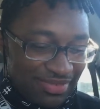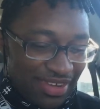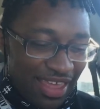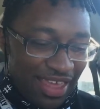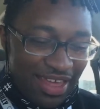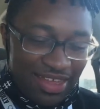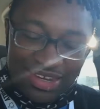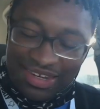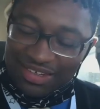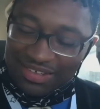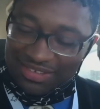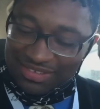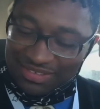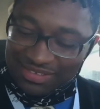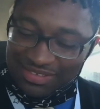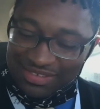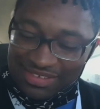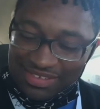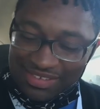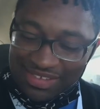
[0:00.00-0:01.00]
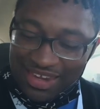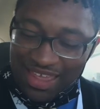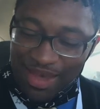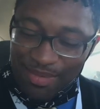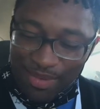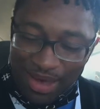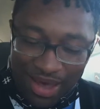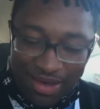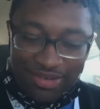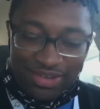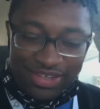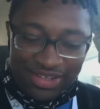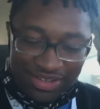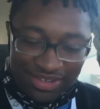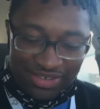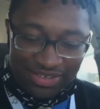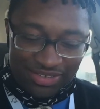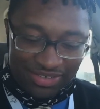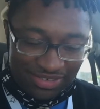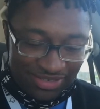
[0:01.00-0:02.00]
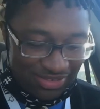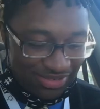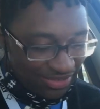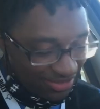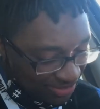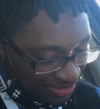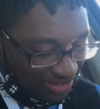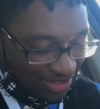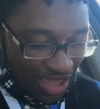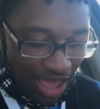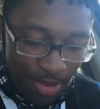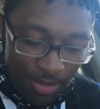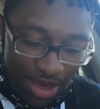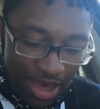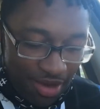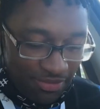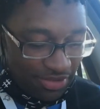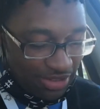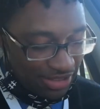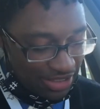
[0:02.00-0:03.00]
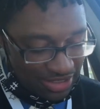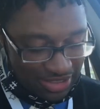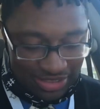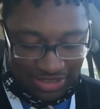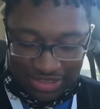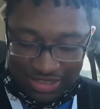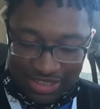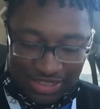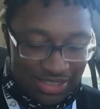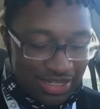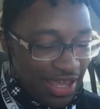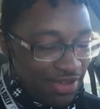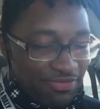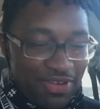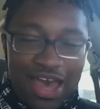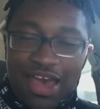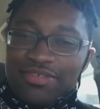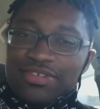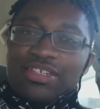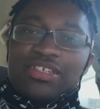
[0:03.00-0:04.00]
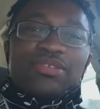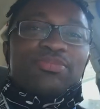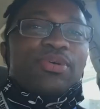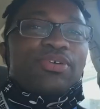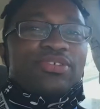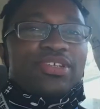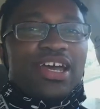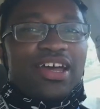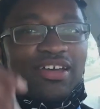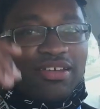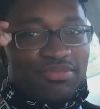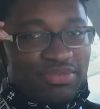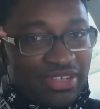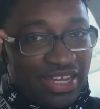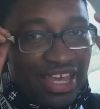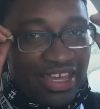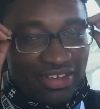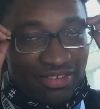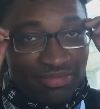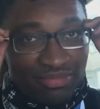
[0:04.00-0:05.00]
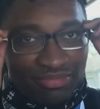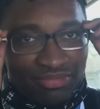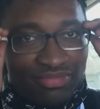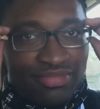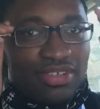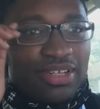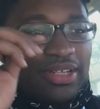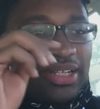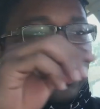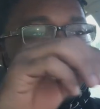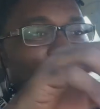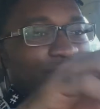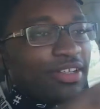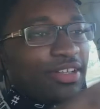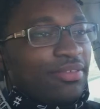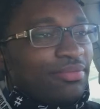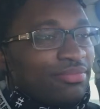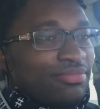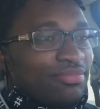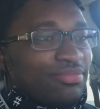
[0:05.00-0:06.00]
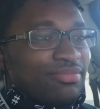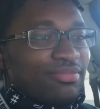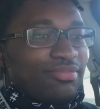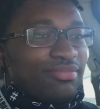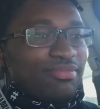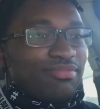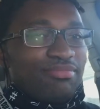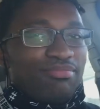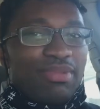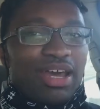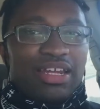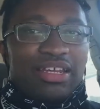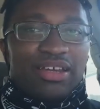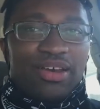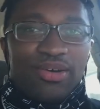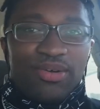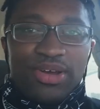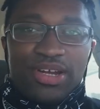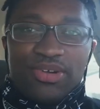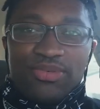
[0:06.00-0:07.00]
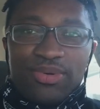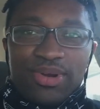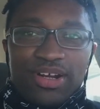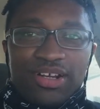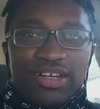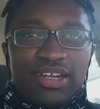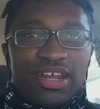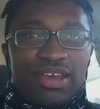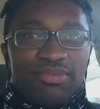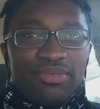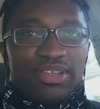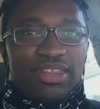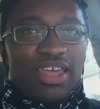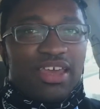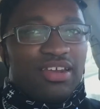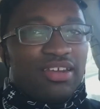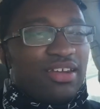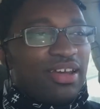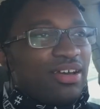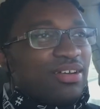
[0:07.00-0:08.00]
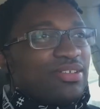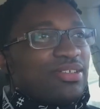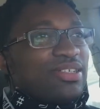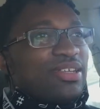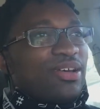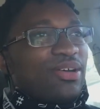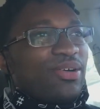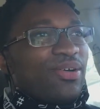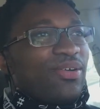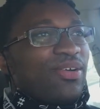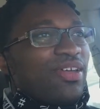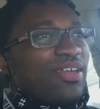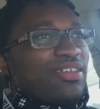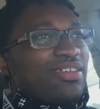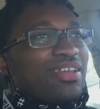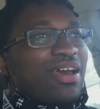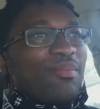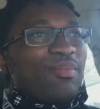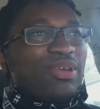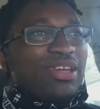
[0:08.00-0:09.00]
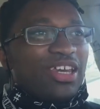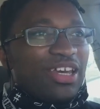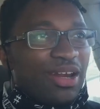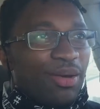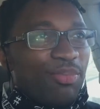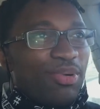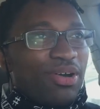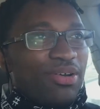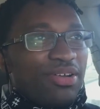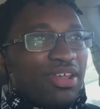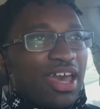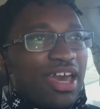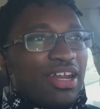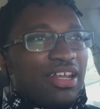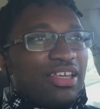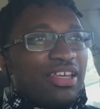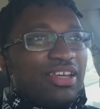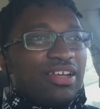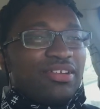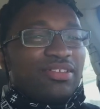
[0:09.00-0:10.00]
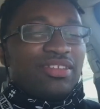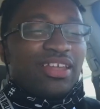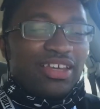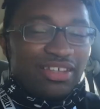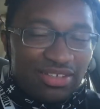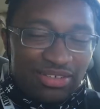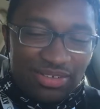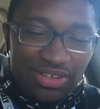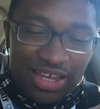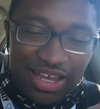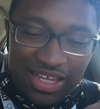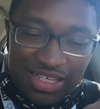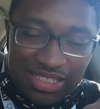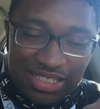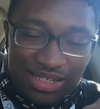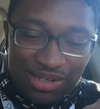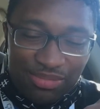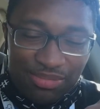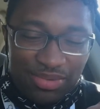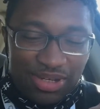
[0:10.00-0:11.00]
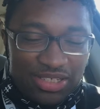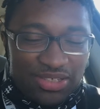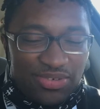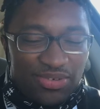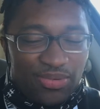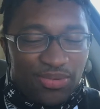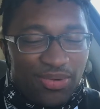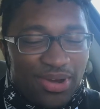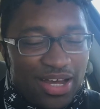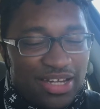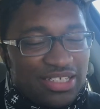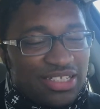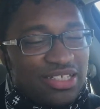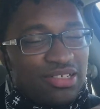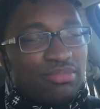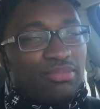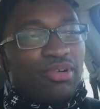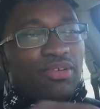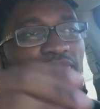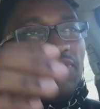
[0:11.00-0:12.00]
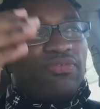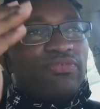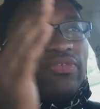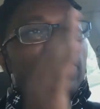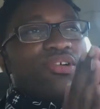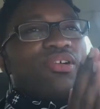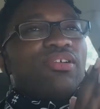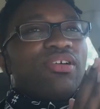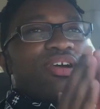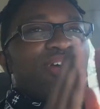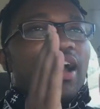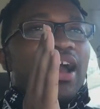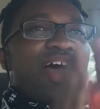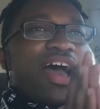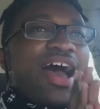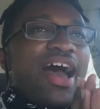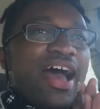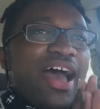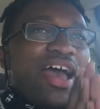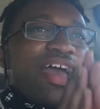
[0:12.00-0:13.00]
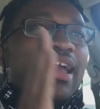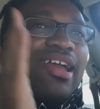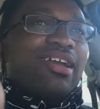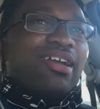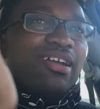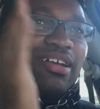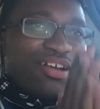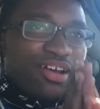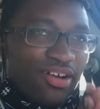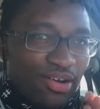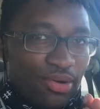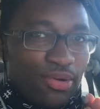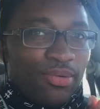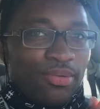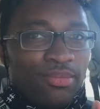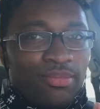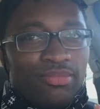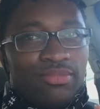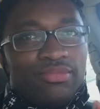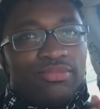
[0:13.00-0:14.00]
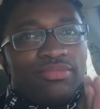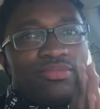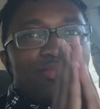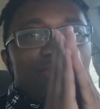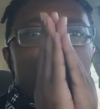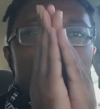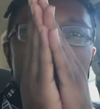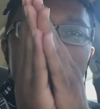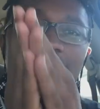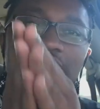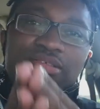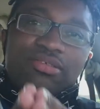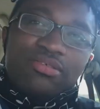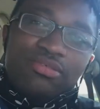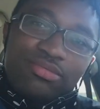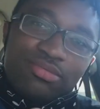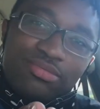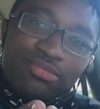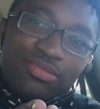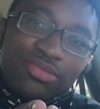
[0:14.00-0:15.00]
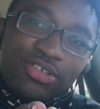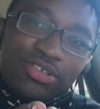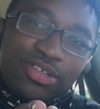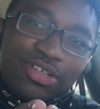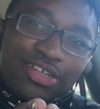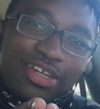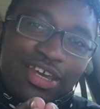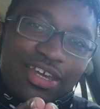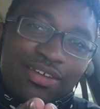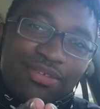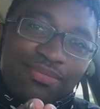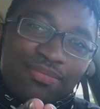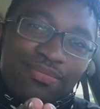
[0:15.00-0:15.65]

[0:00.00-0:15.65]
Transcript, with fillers: I, I'm out here. I'm gonna have to listen to this like five, six more times. Like, clearly, about to go into work and everything though. So I'm gonna get up on out of here. Thank you guys so much for watching. Before I go, Chi, do the thing.